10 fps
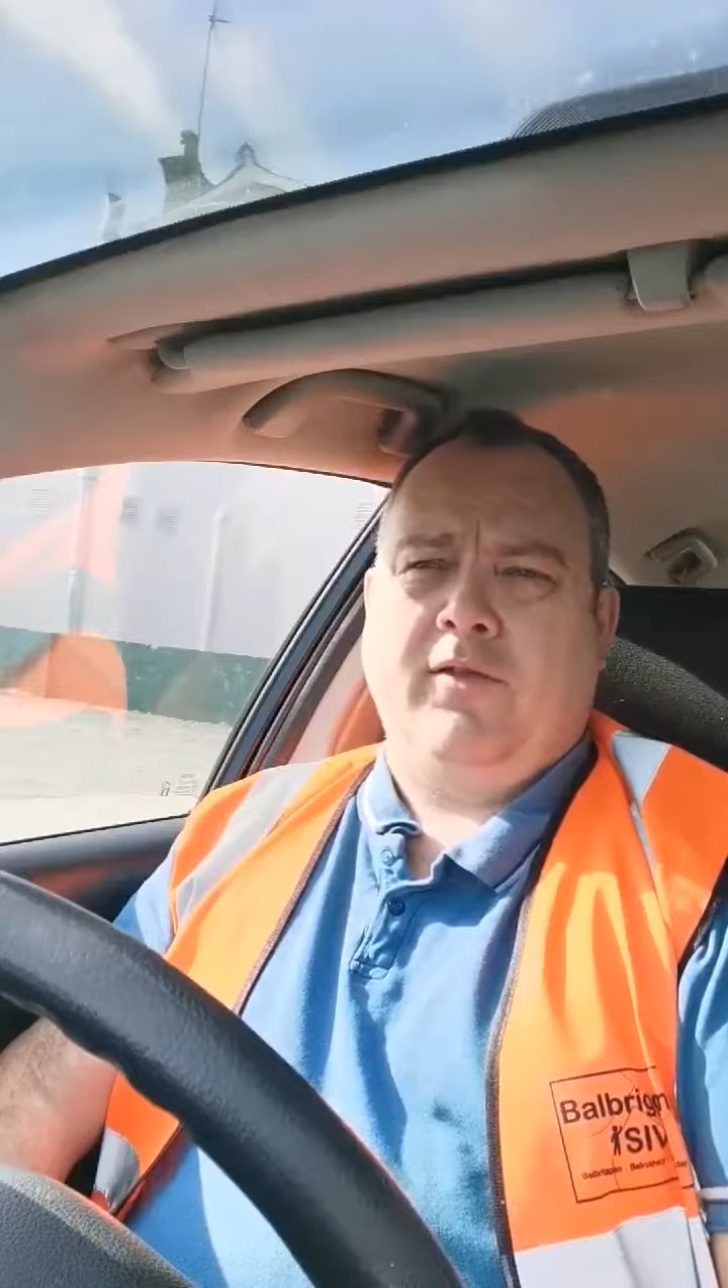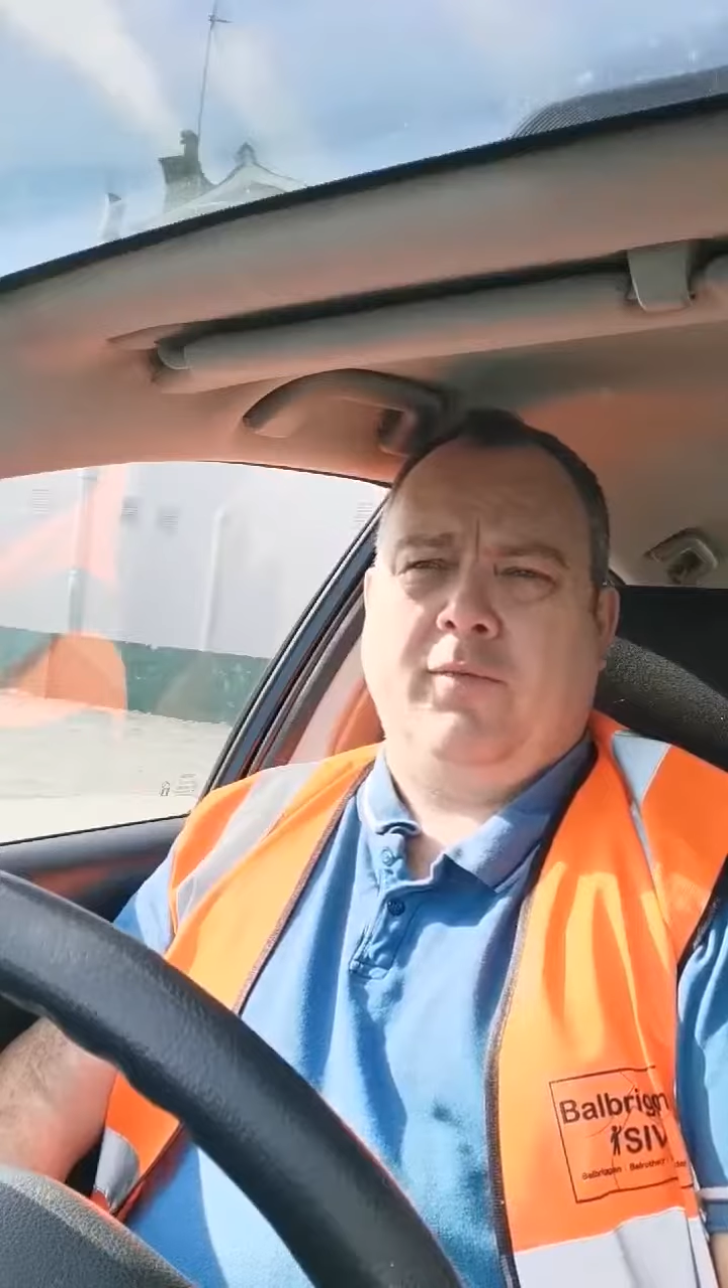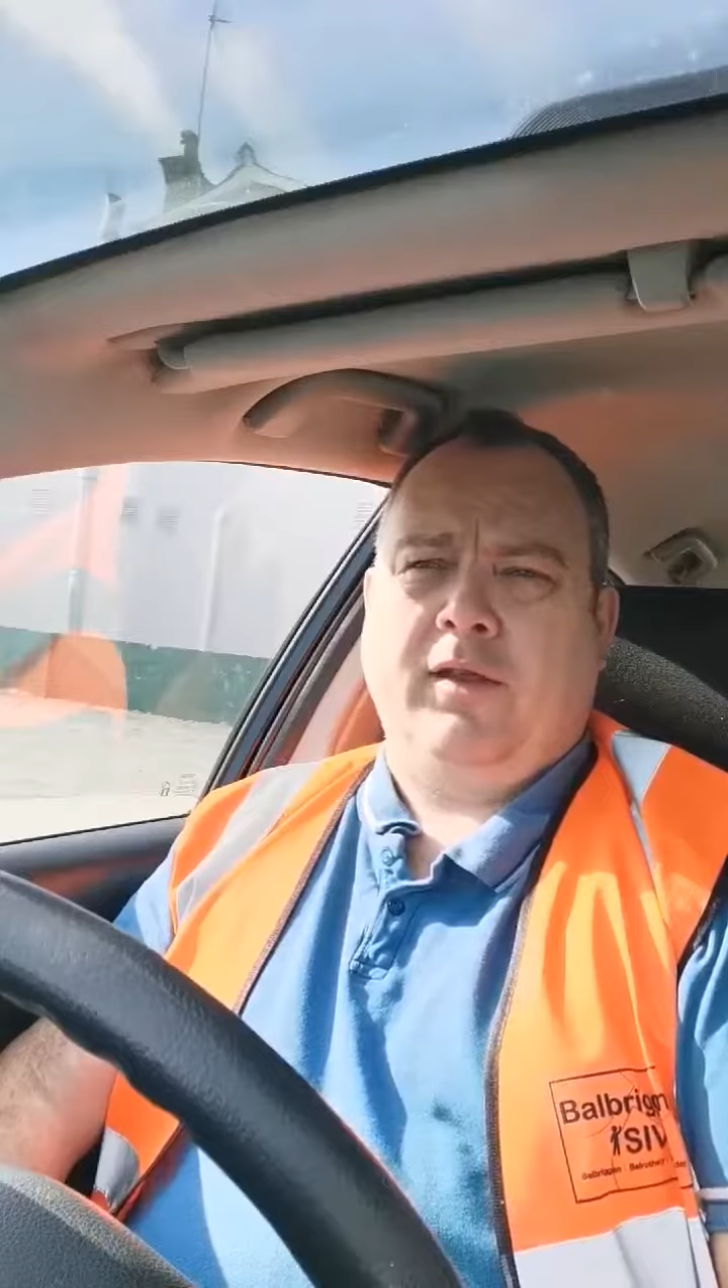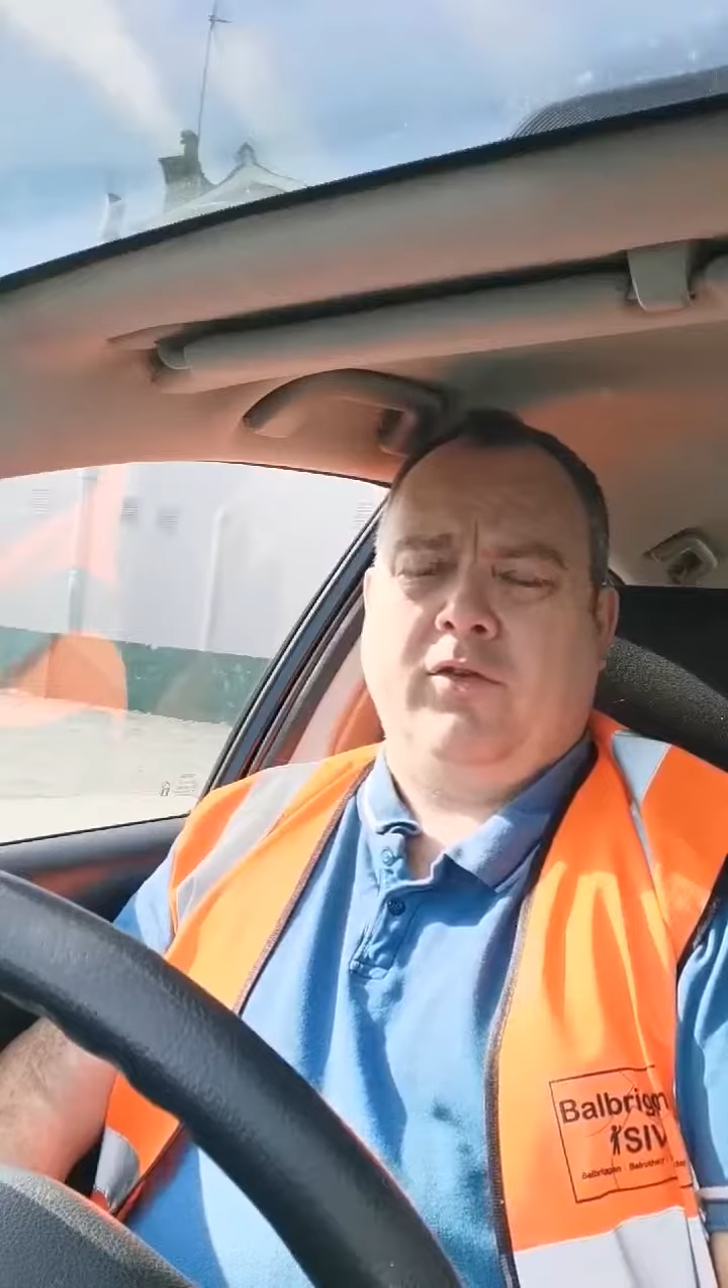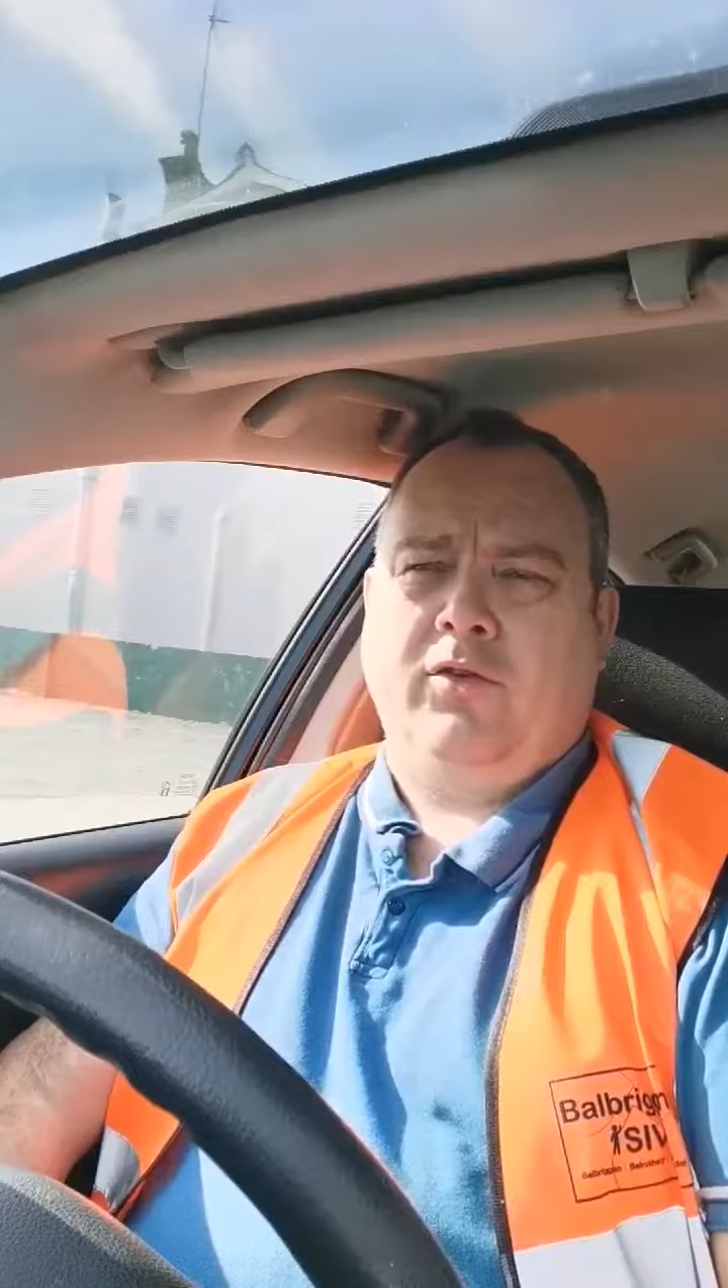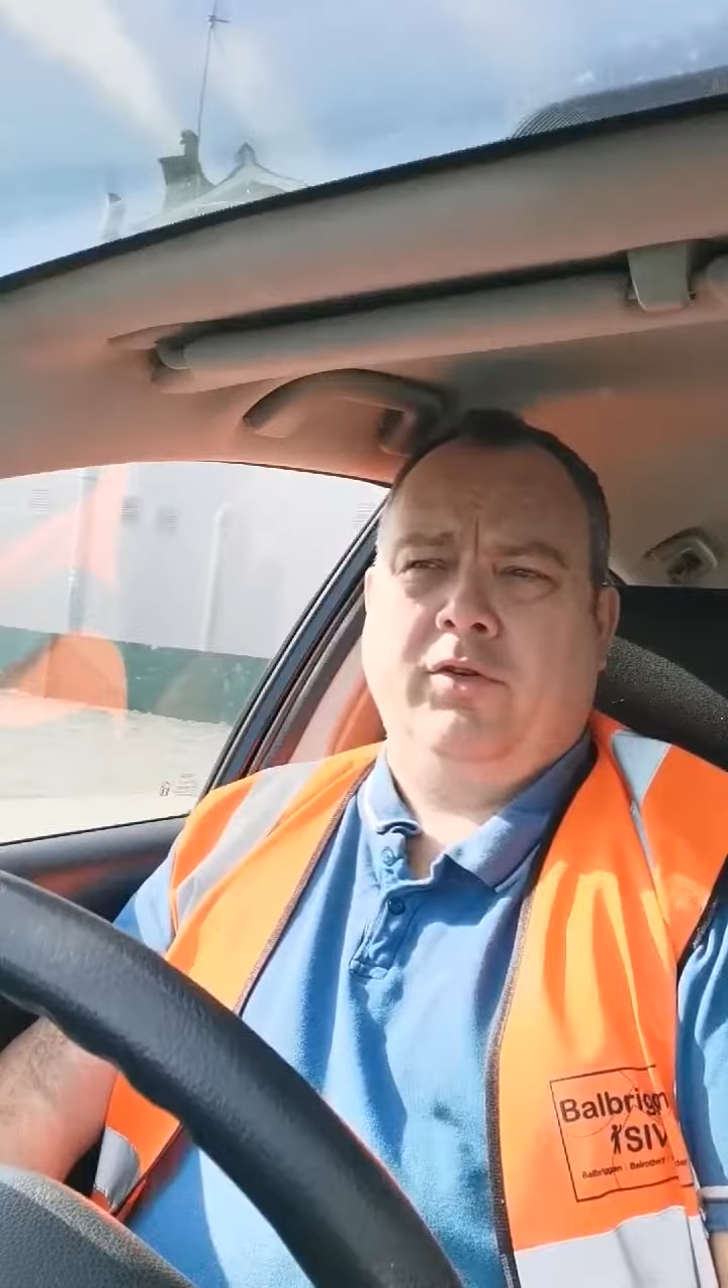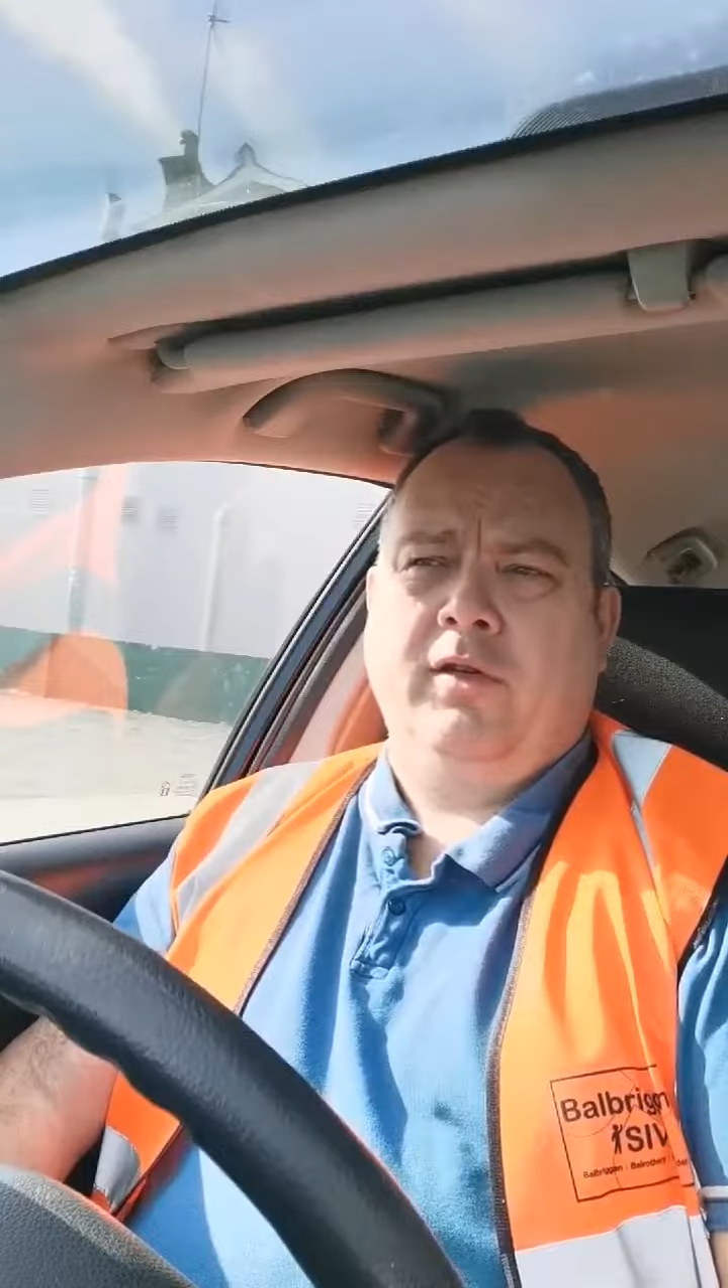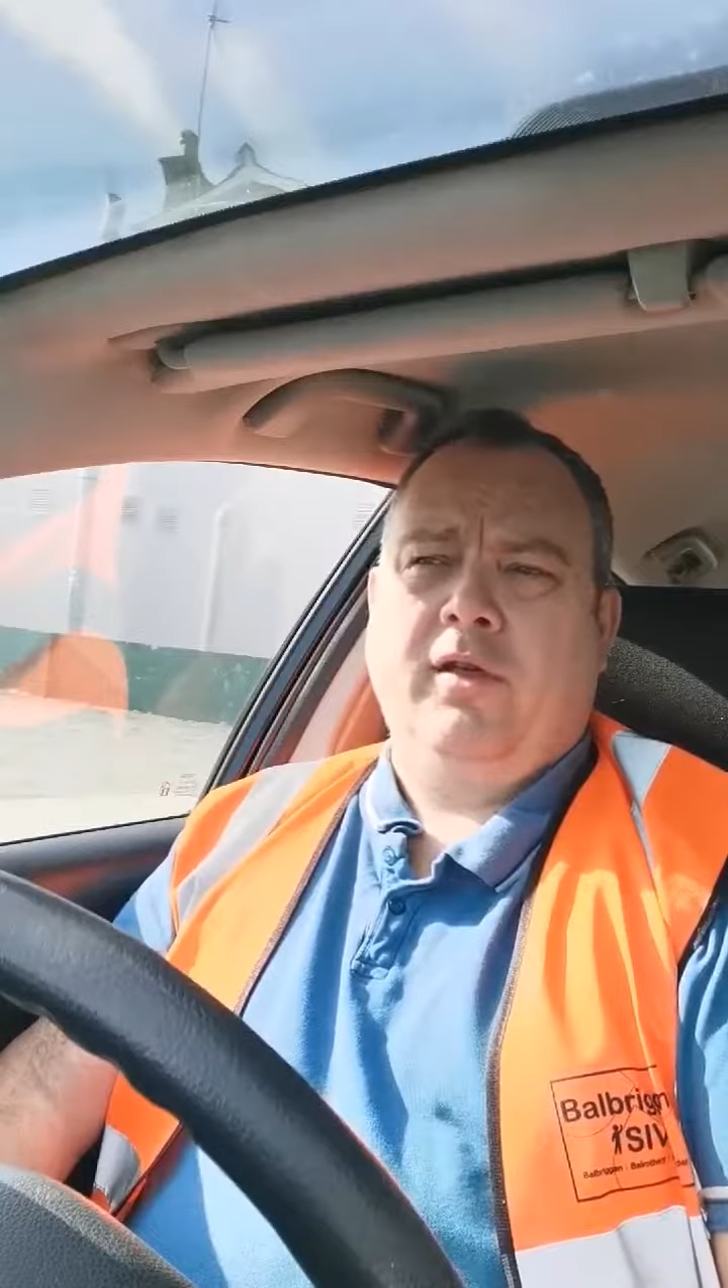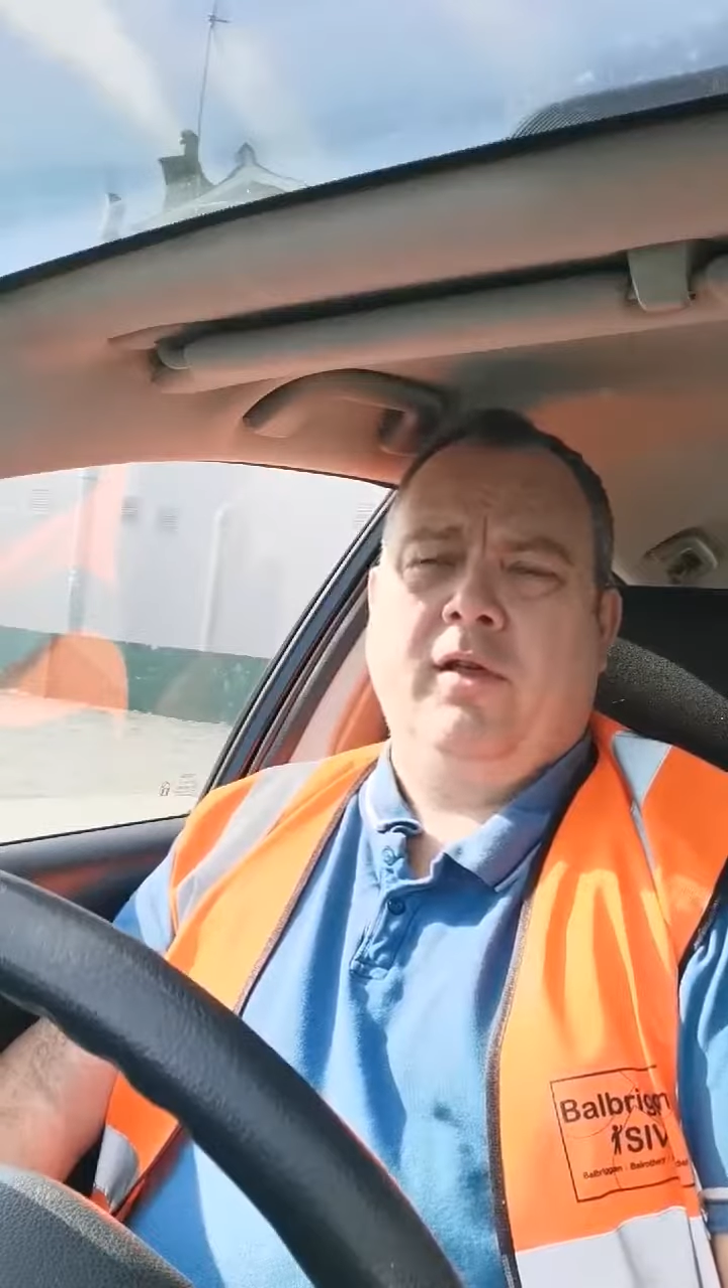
need something done.